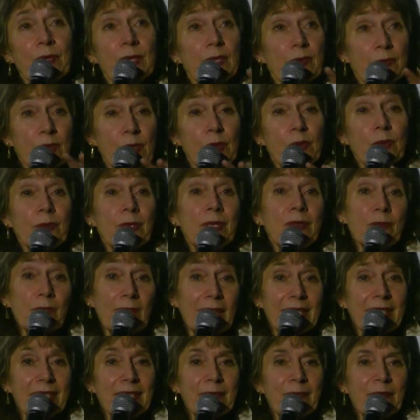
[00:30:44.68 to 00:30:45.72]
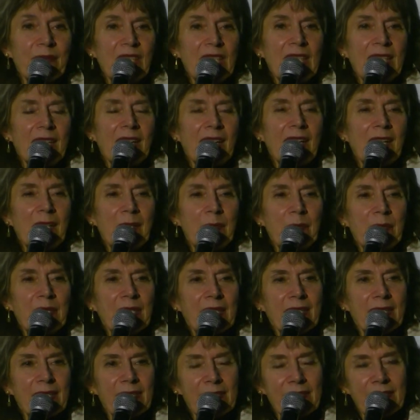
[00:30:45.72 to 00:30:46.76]
really of screenwriting,
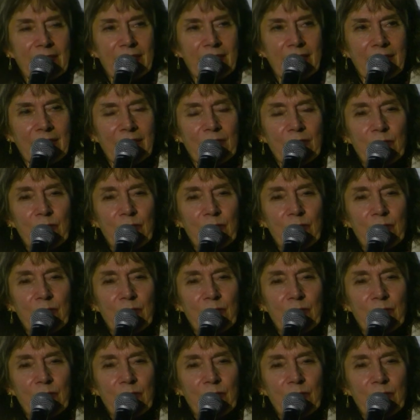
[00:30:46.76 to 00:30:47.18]
because